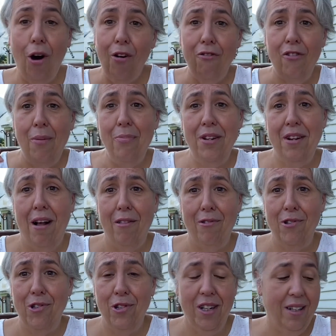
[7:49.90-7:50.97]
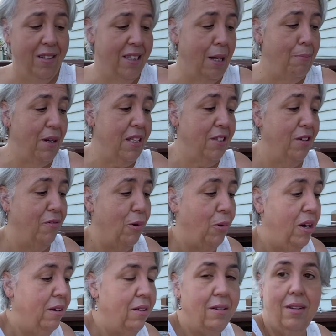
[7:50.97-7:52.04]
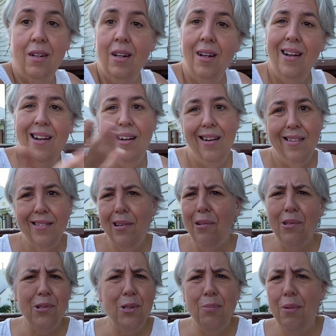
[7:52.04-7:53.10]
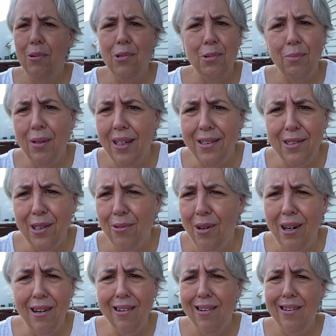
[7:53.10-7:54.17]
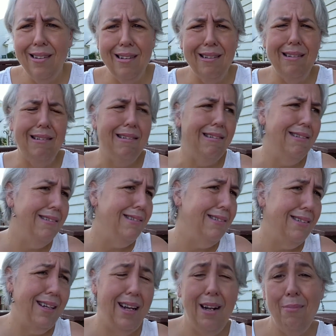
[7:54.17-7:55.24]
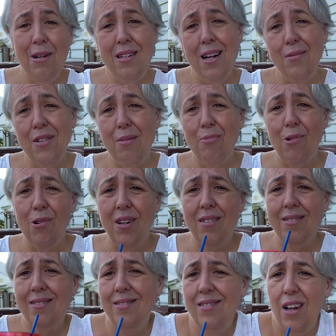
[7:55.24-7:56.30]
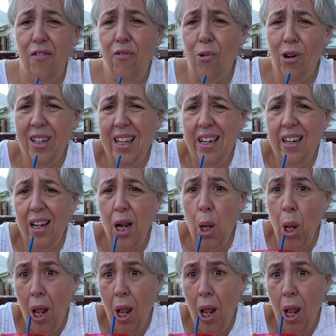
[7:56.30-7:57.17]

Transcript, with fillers: from the Dollar Tree, except my silverware. Don't use be using plasticware. Ugh. How many times I've broken a fork eating?